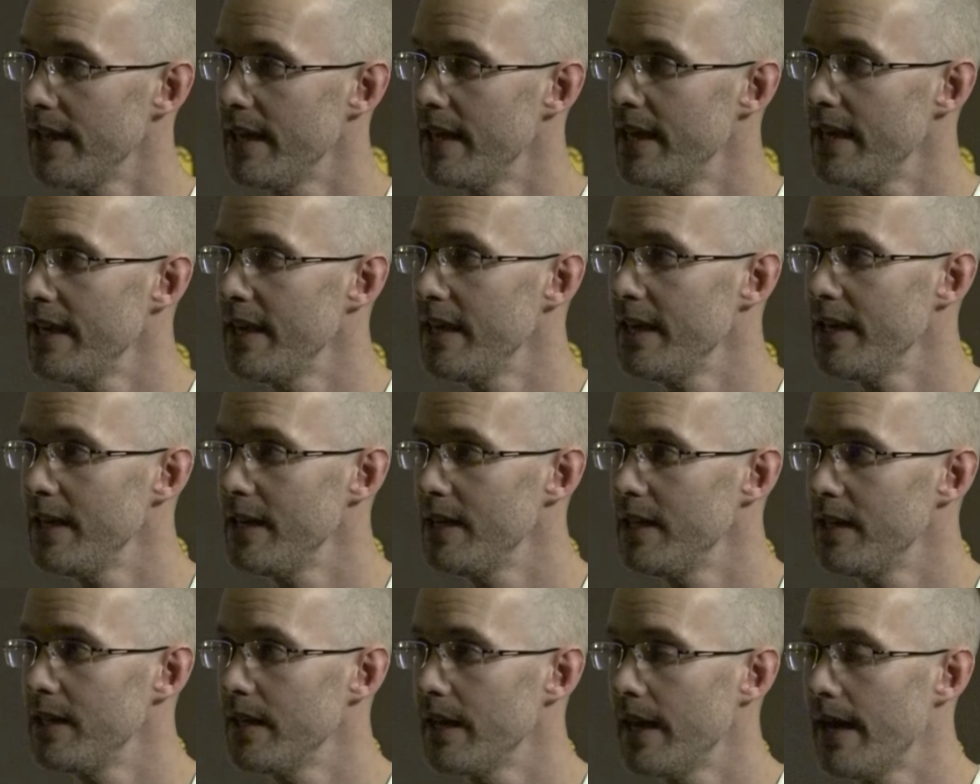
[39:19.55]

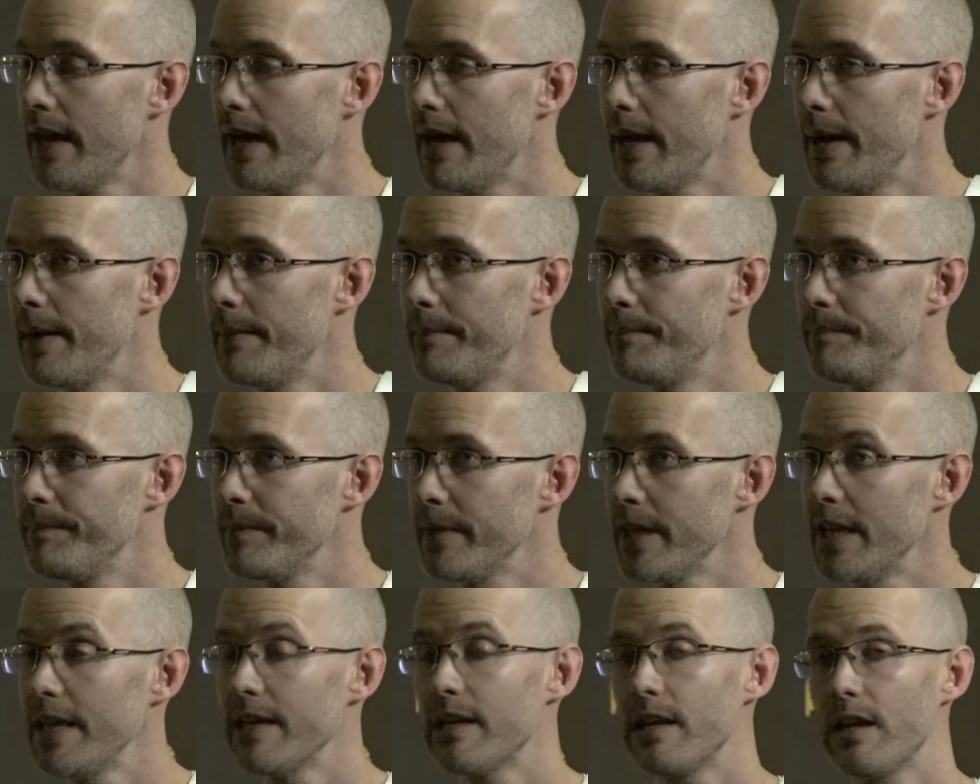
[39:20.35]
he, um,
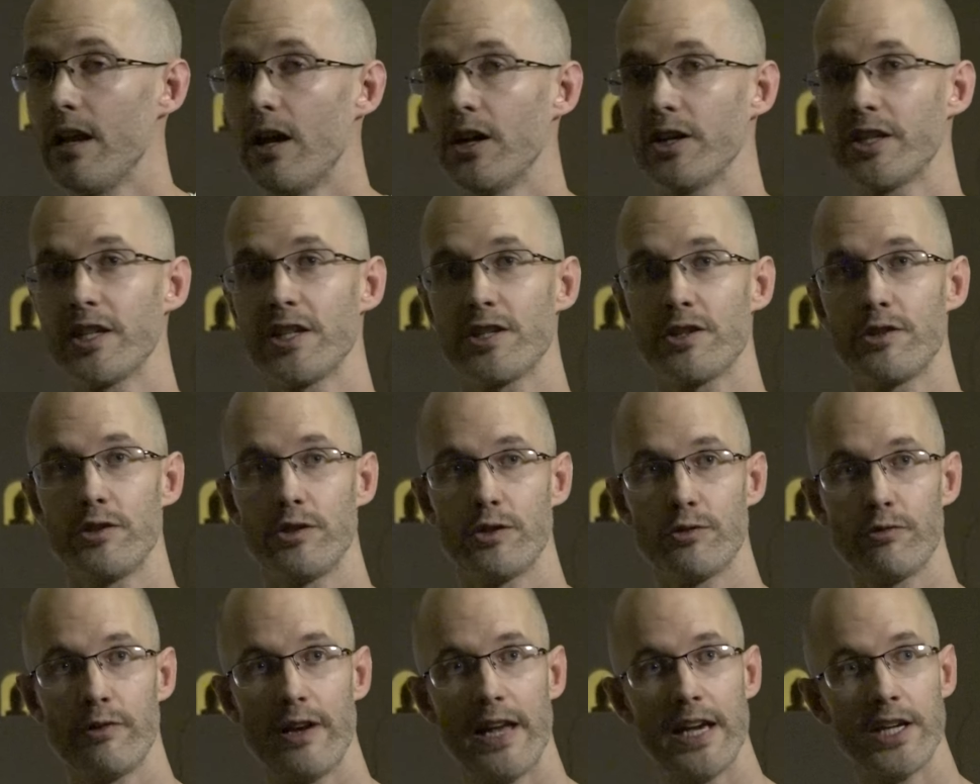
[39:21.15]
he had a long
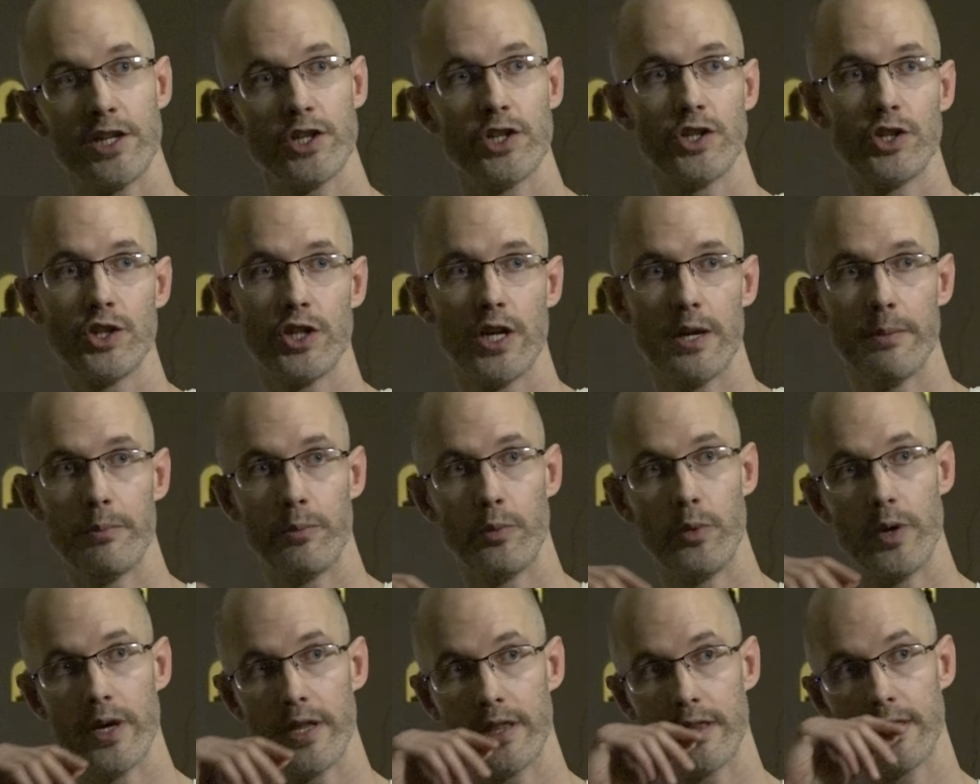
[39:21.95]
distance relationship
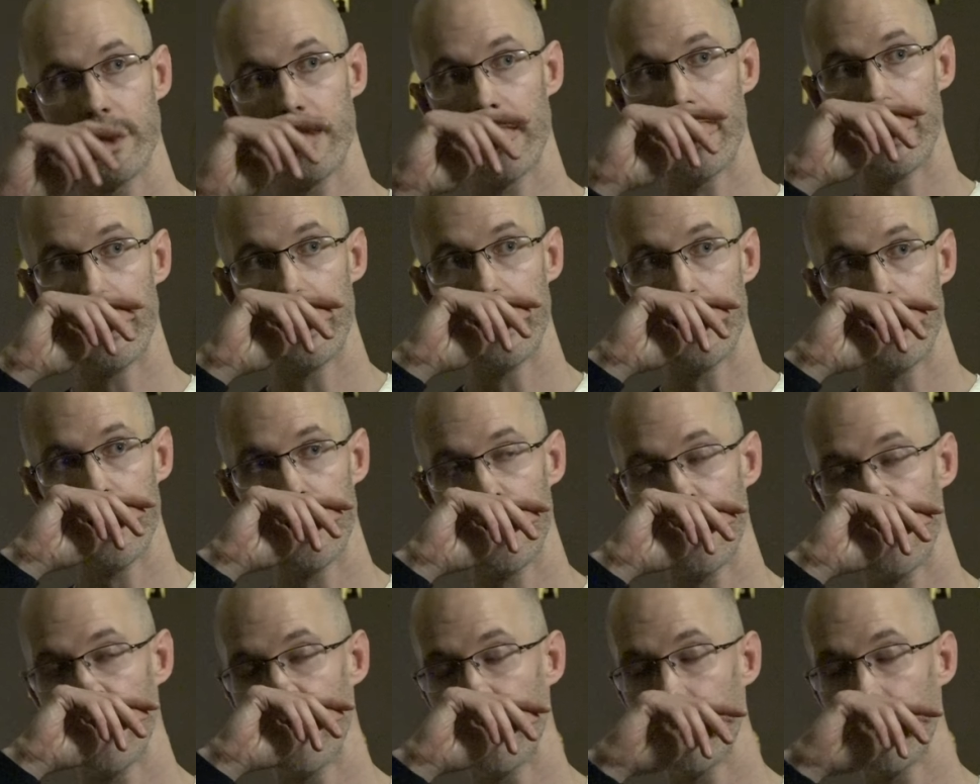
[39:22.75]
with uh, uh,